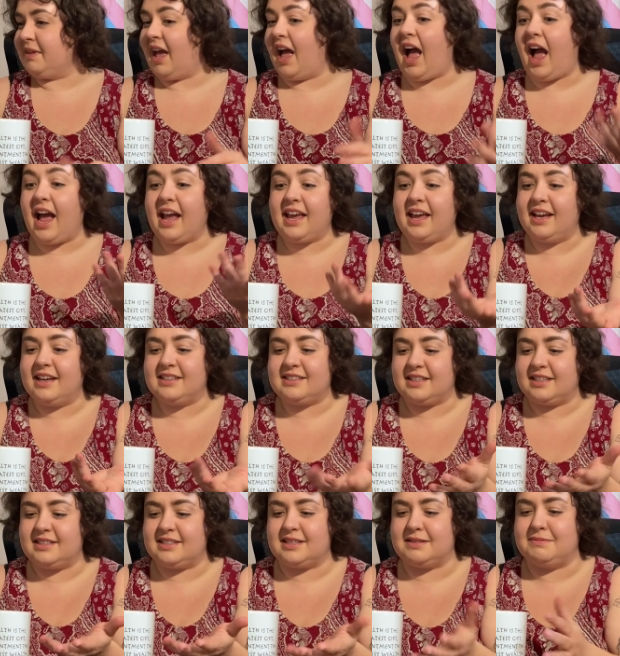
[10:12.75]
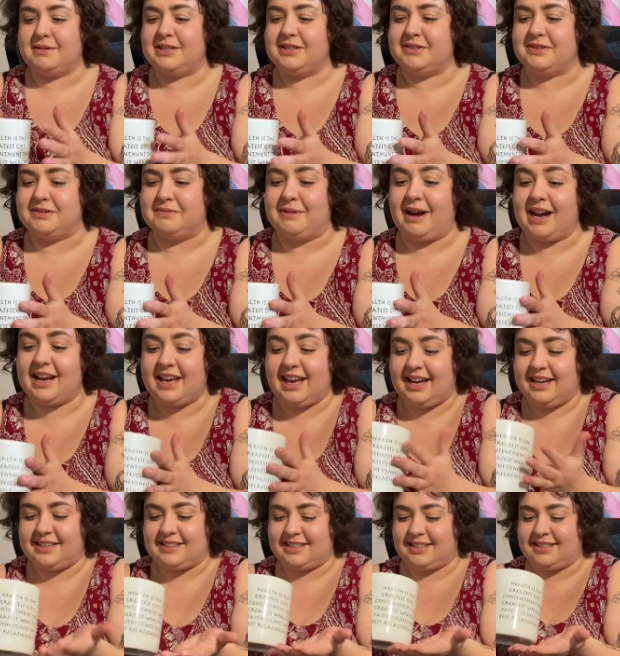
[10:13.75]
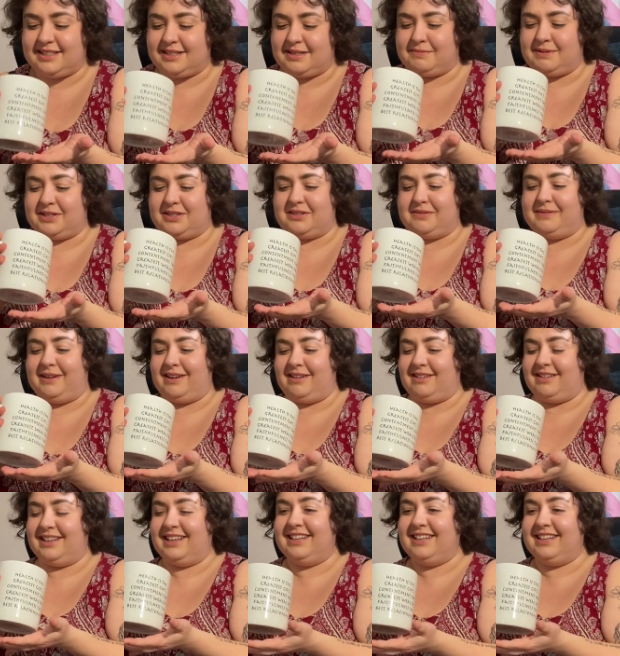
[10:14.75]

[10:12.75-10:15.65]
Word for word: I can't taste the mushroom. I can't taste the mushroom at all.